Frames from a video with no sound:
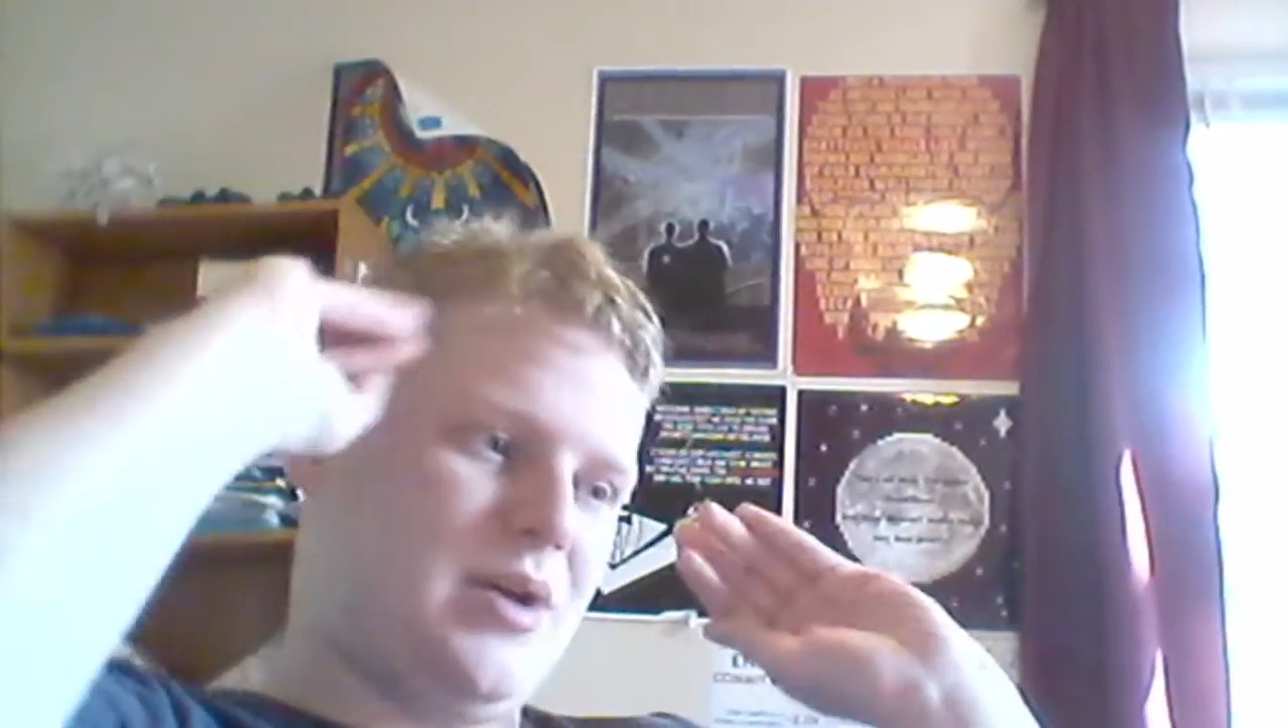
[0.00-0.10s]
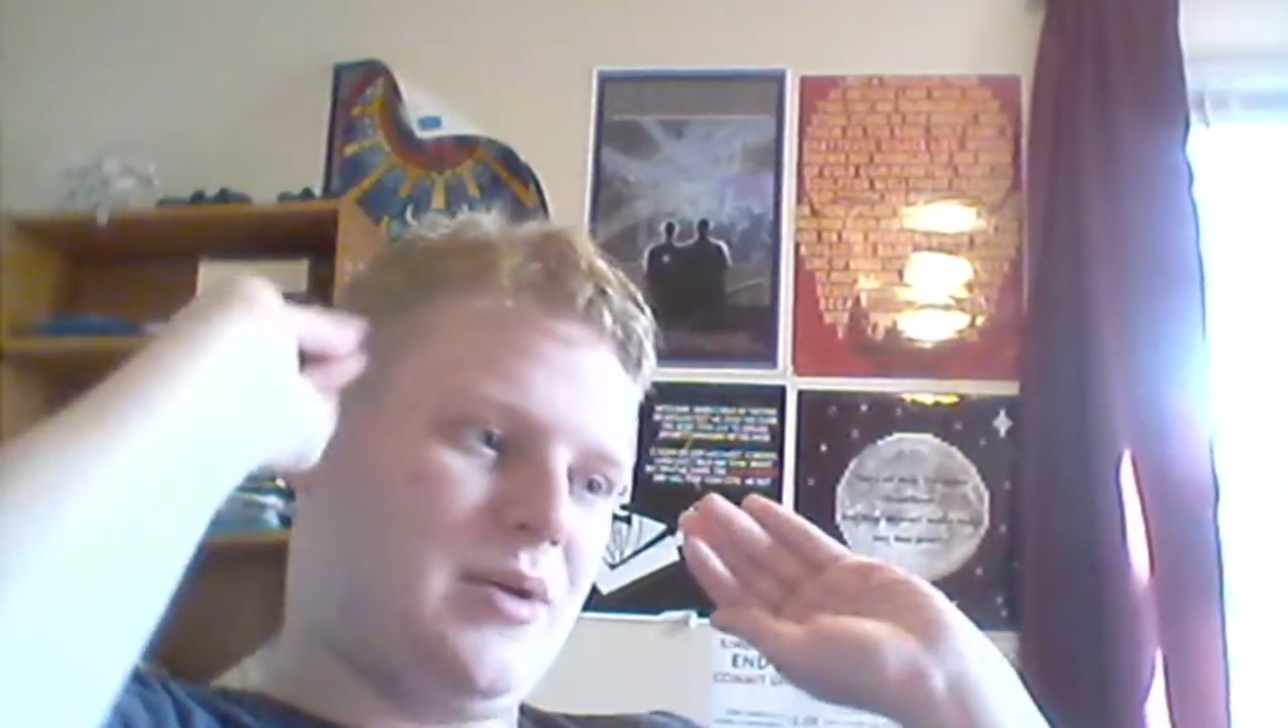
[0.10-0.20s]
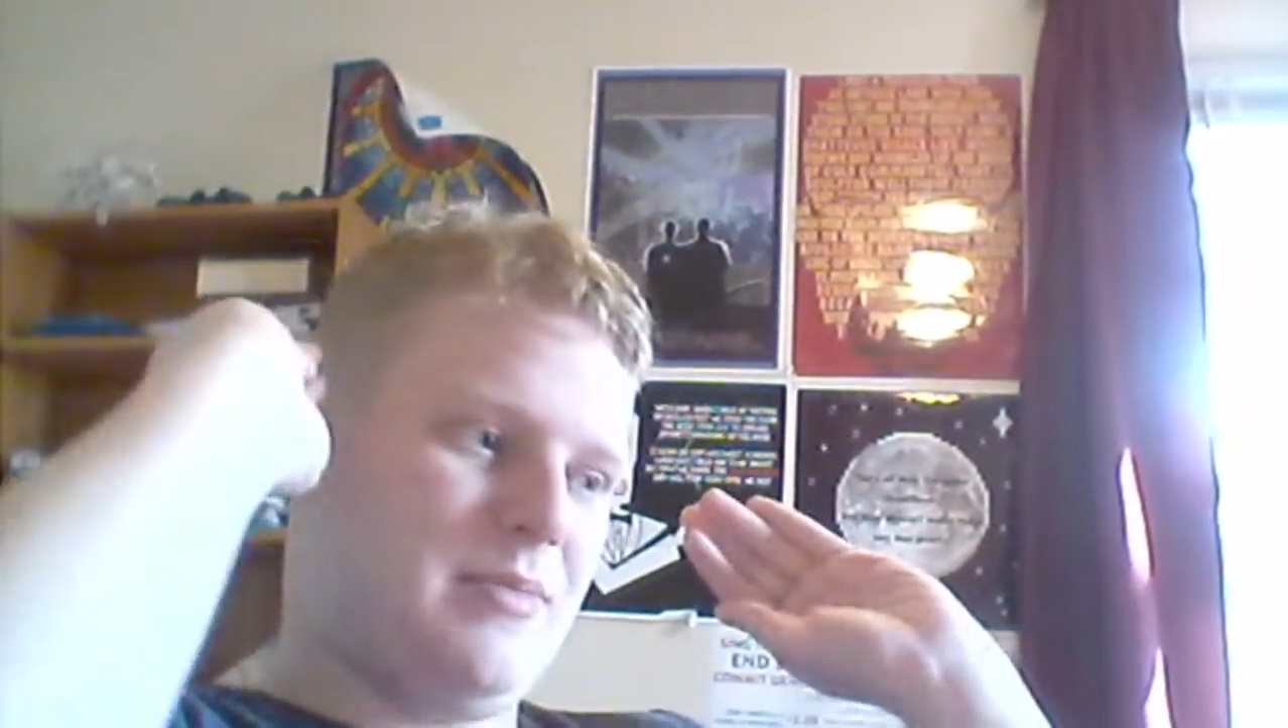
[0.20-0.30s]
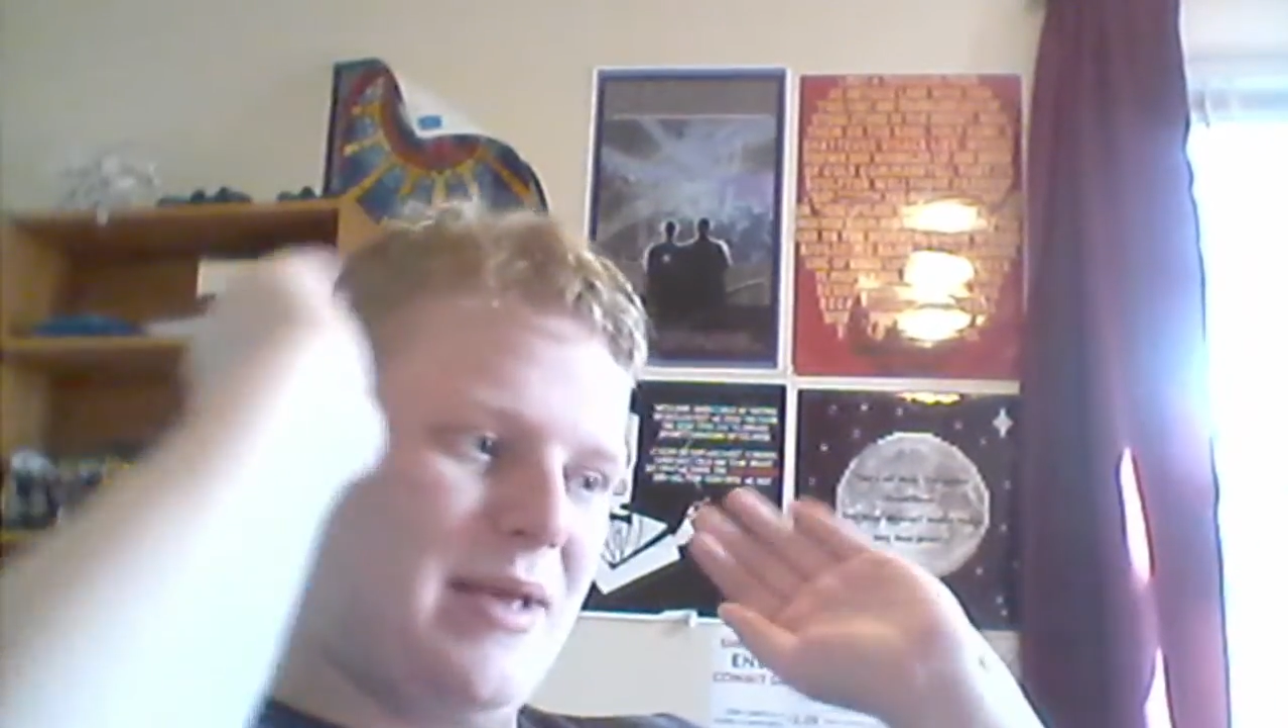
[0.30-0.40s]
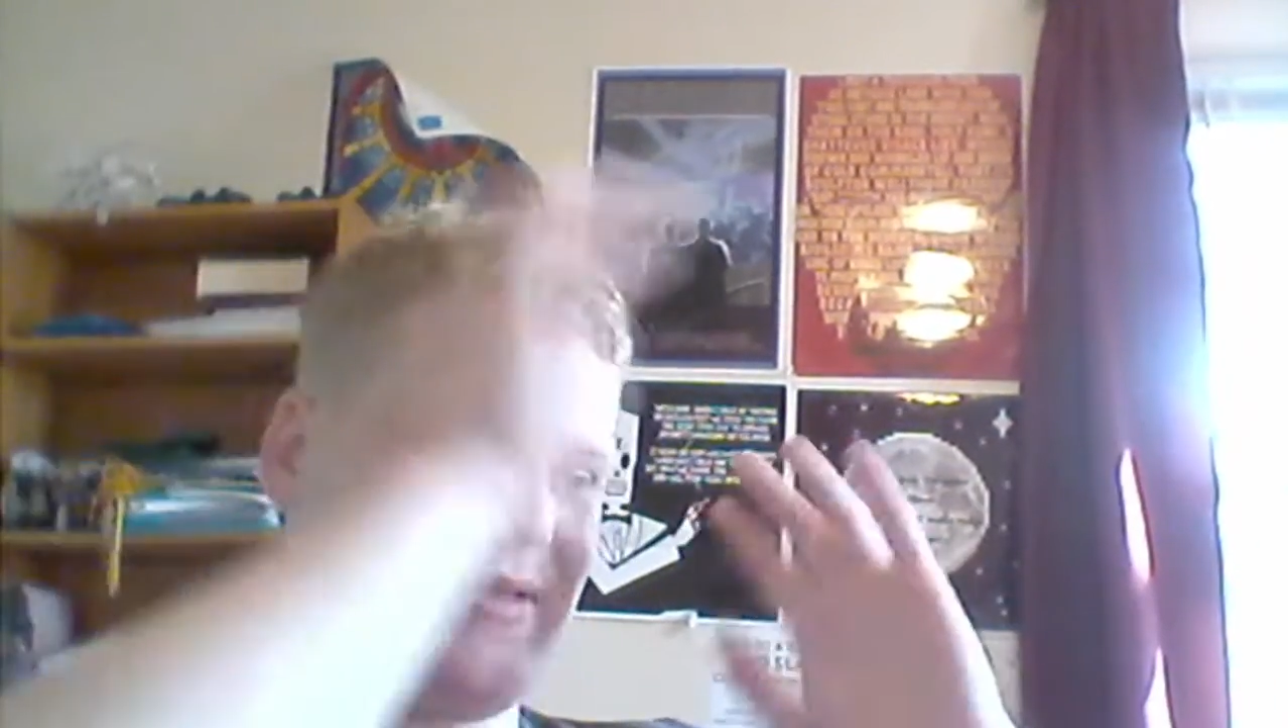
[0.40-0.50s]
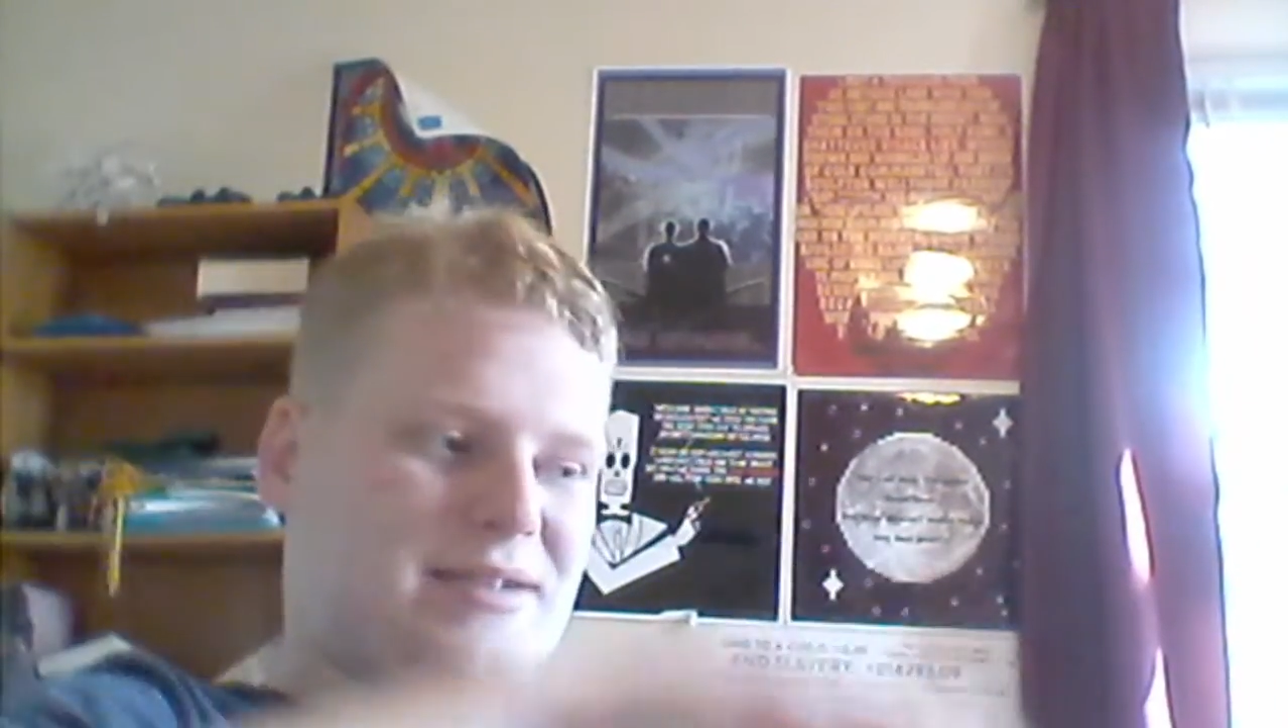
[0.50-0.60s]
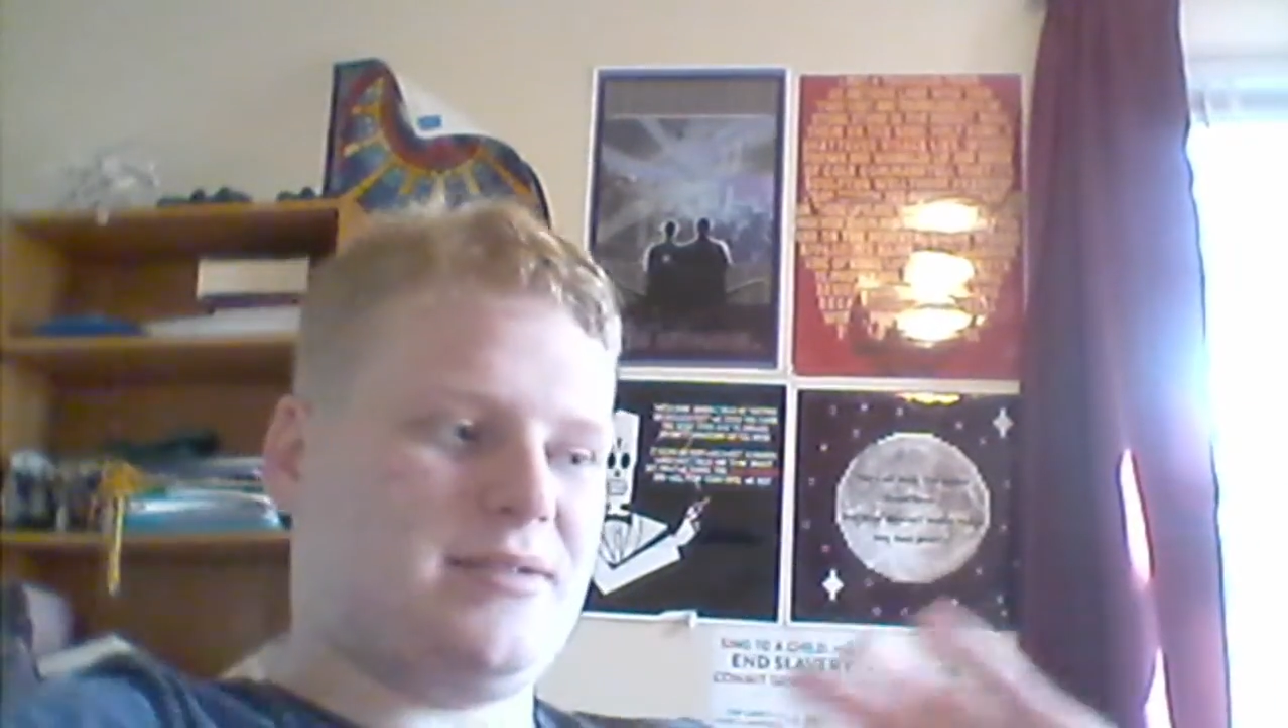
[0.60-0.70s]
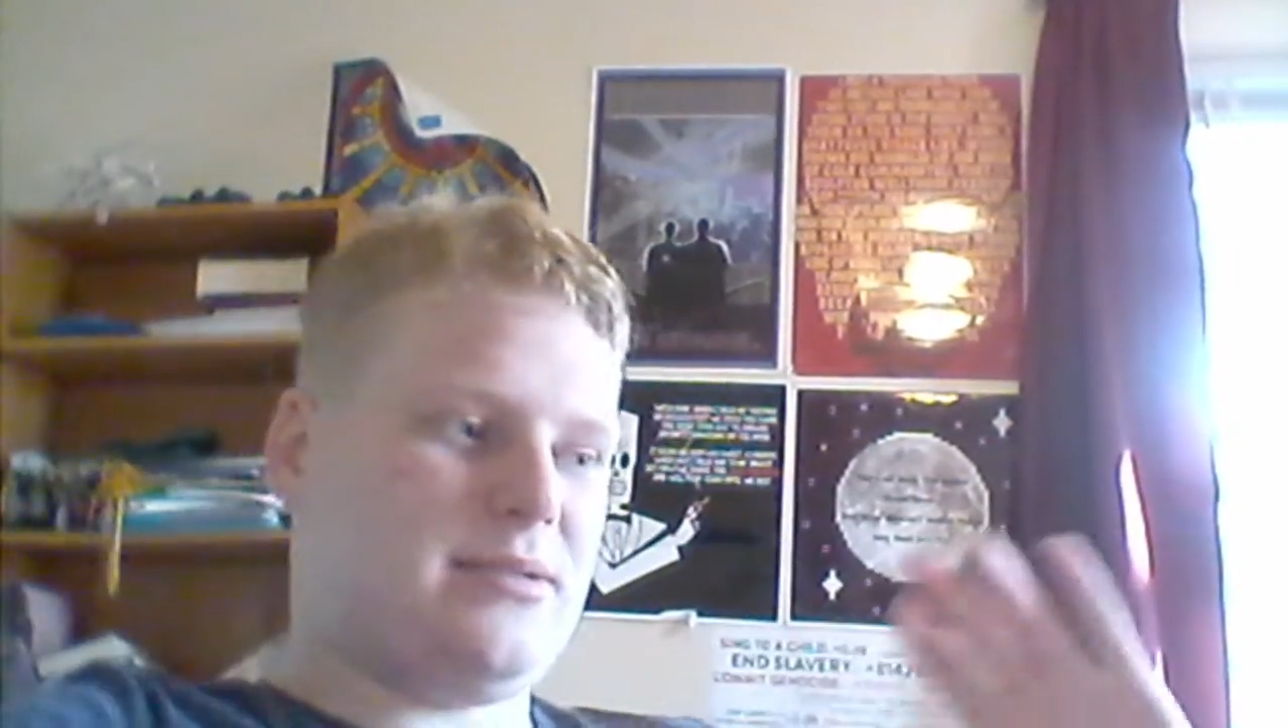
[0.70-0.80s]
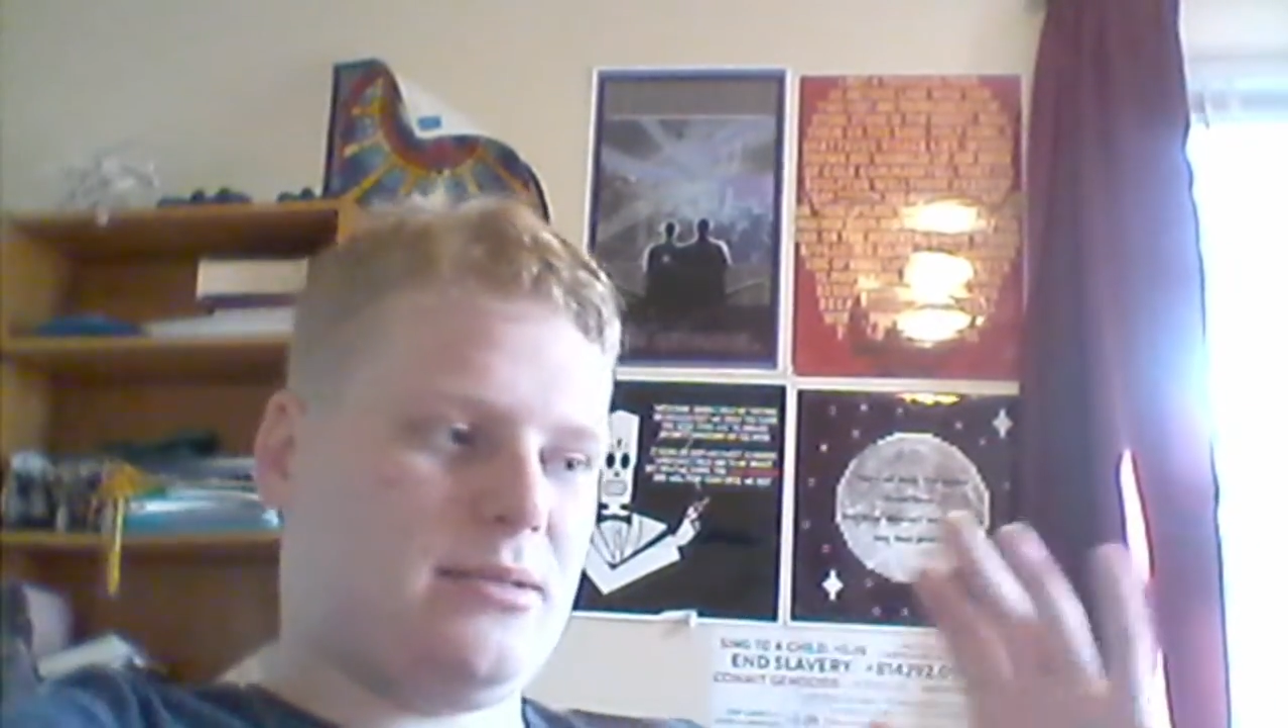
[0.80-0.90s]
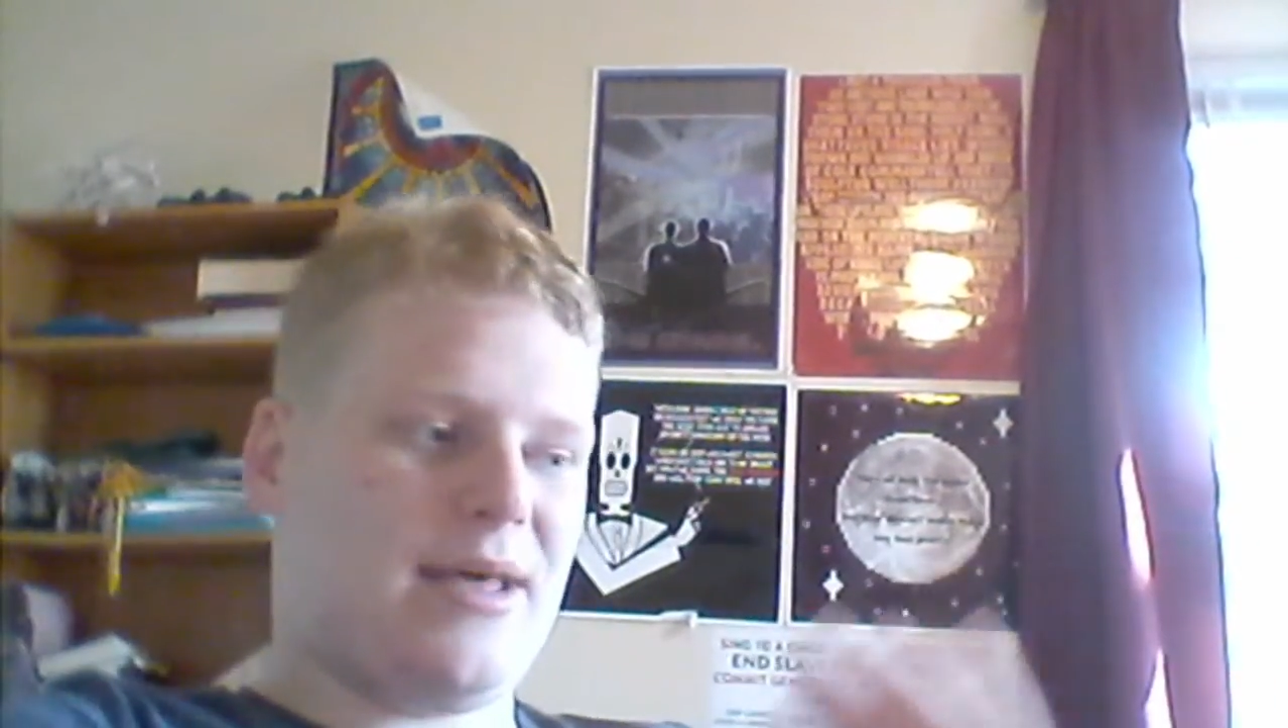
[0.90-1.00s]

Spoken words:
make this